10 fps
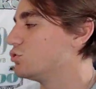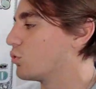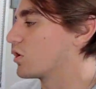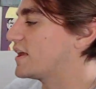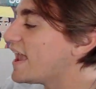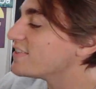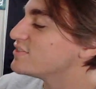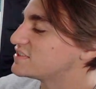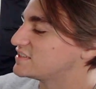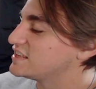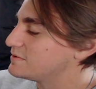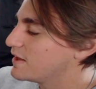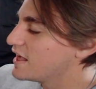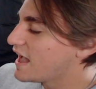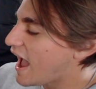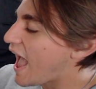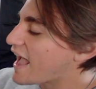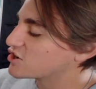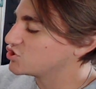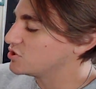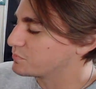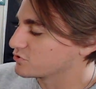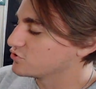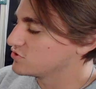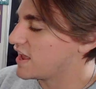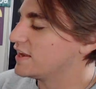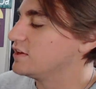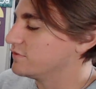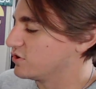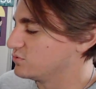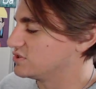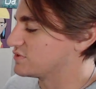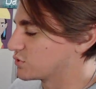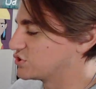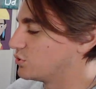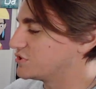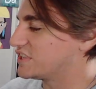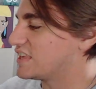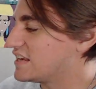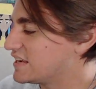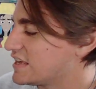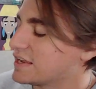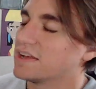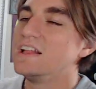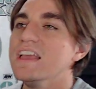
Or can this team actually produce any of those results that they need?